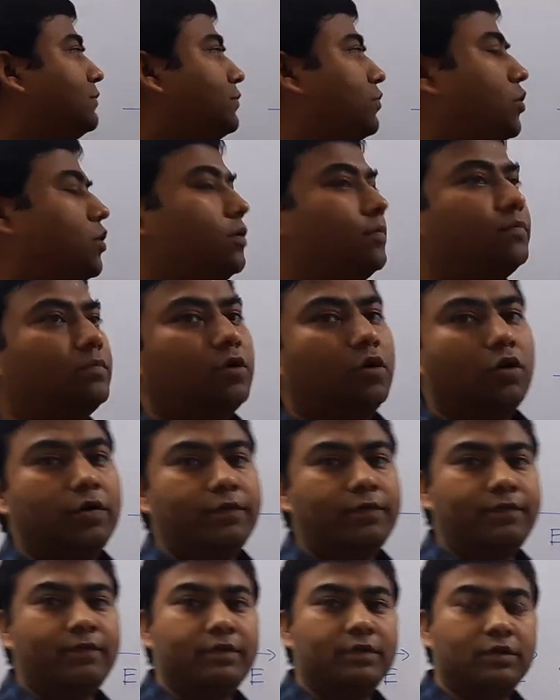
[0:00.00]
form
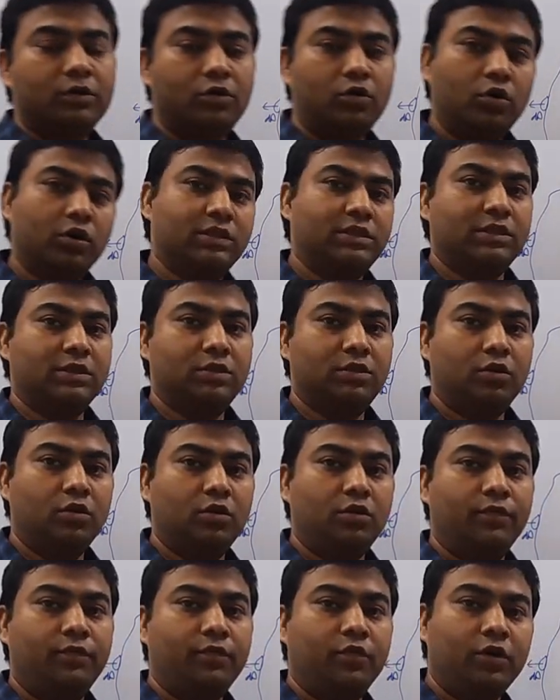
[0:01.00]
of Gauss's
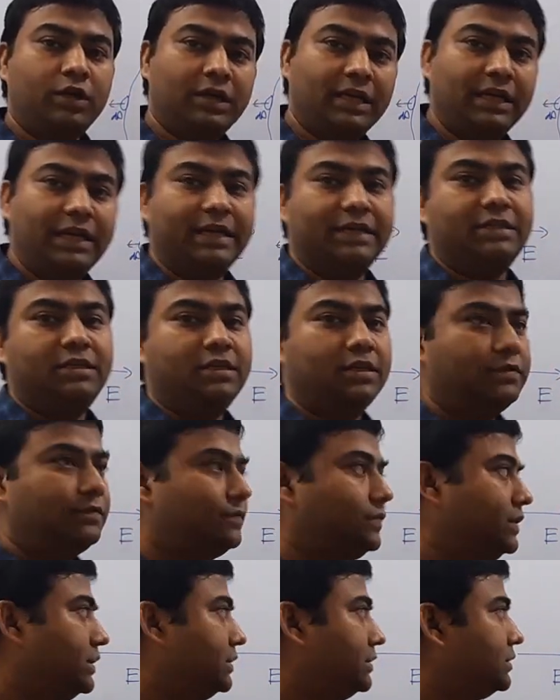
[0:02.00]
law for electric
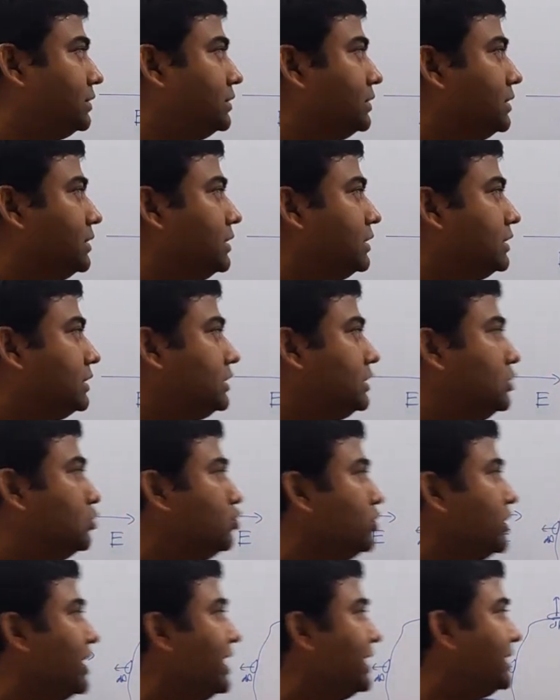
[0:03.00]
field.
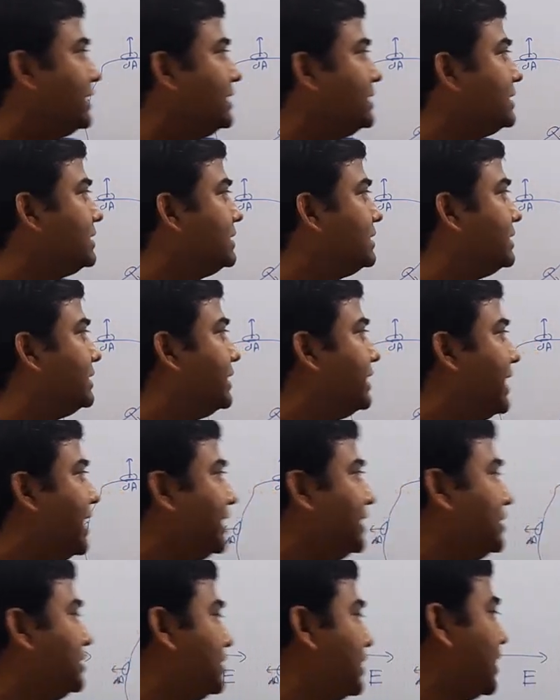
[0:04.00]
Q net is
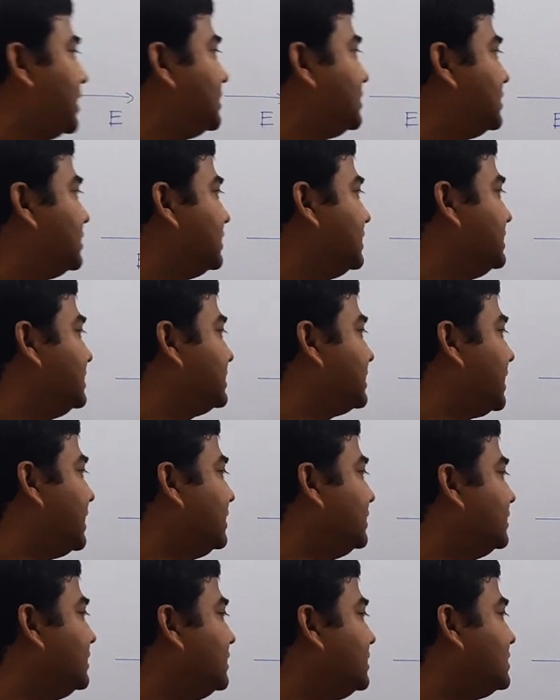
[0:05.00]
net charge
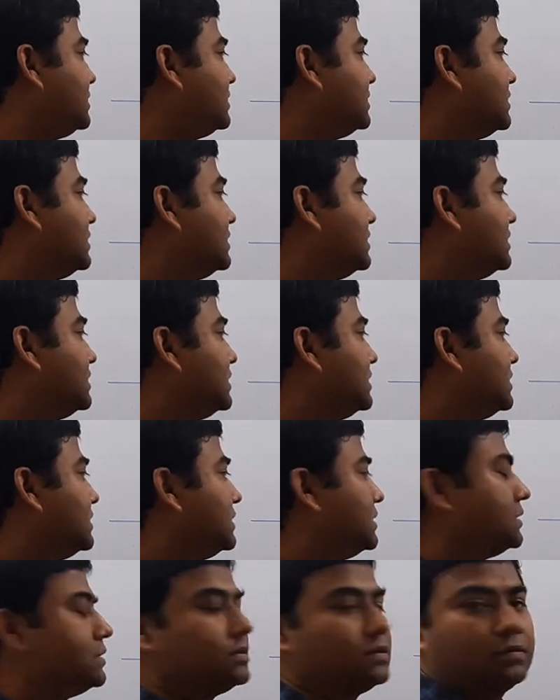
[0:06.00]
inside this
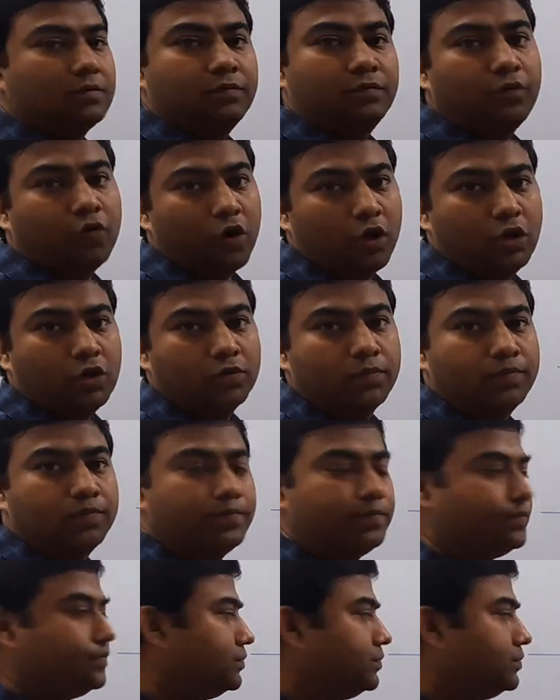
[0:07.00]
volume.